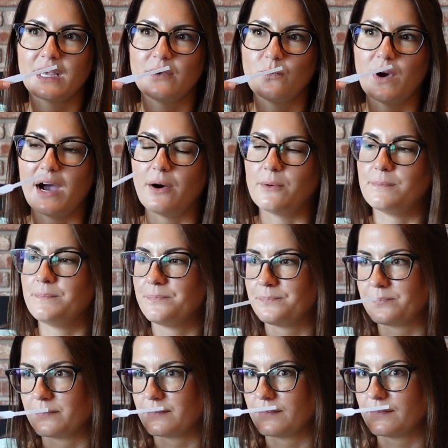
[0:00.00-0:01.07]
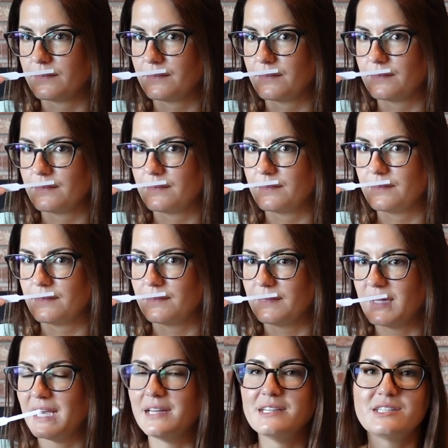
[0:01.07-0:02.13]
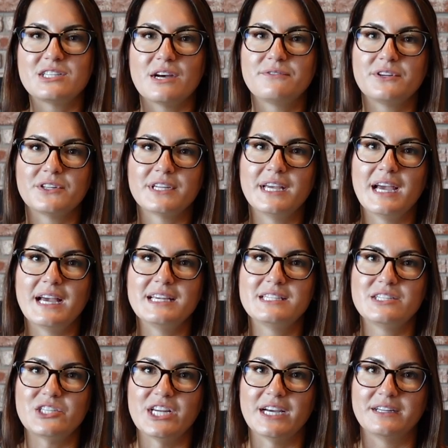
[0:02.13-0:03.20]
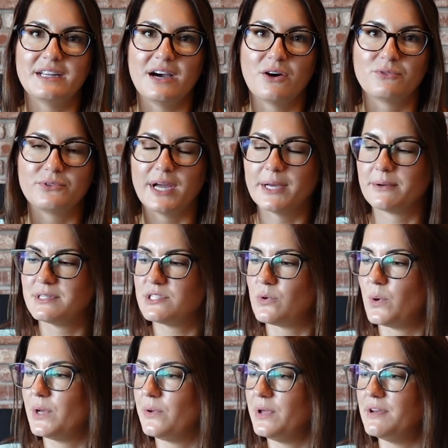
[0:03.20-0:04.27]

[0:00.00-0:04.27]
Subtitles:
Wow. It is definitely a standout fragrance oil.